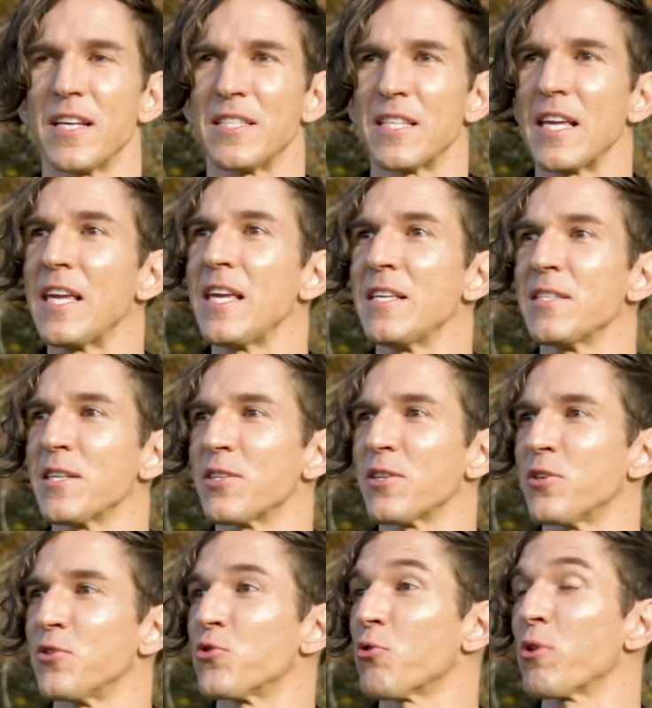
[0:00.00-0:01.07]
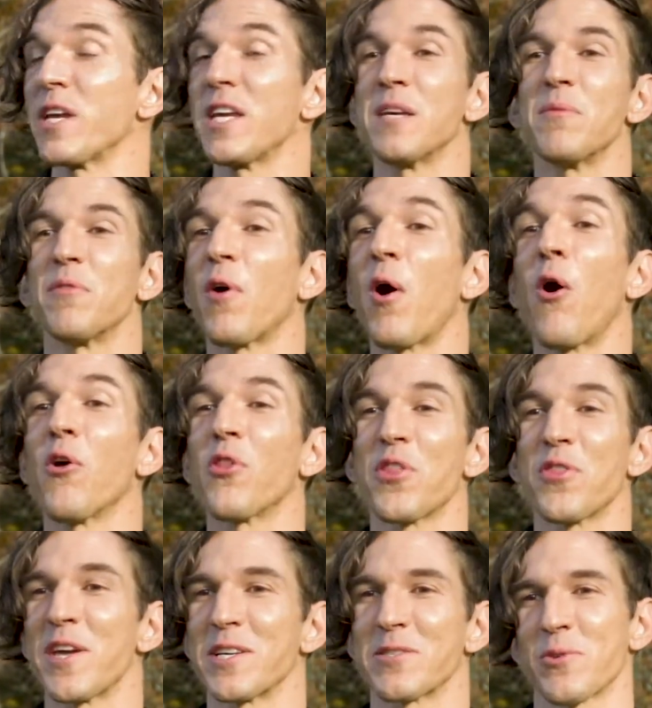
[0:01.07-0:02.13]
It's easy to dream of all the
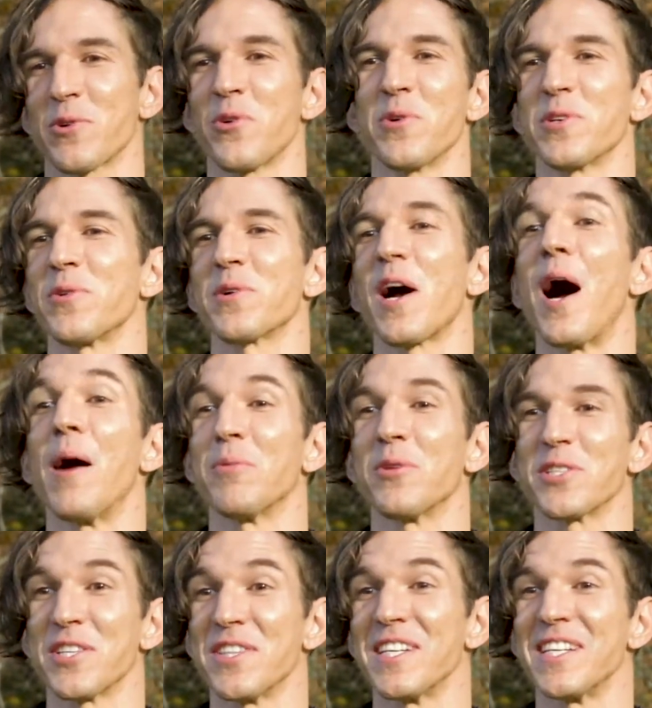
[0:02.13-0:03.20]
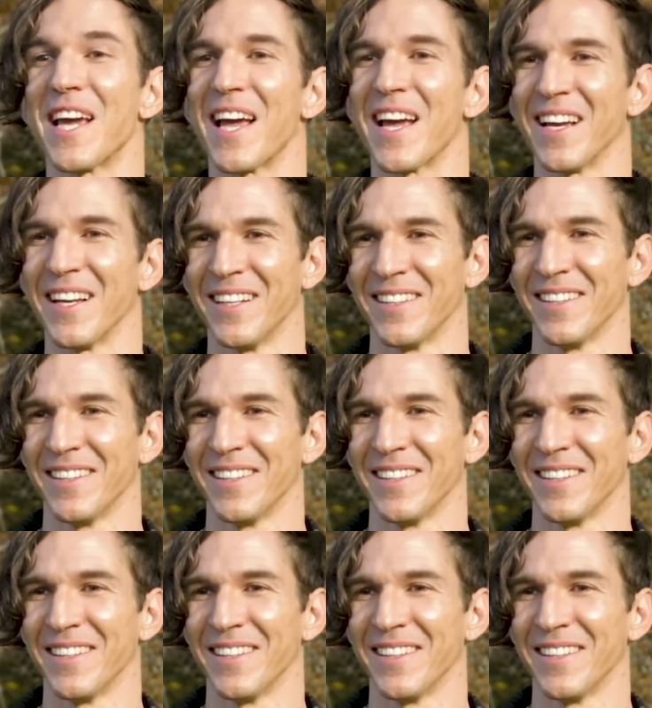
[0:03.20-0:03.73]
things we're going to accomplish in the day.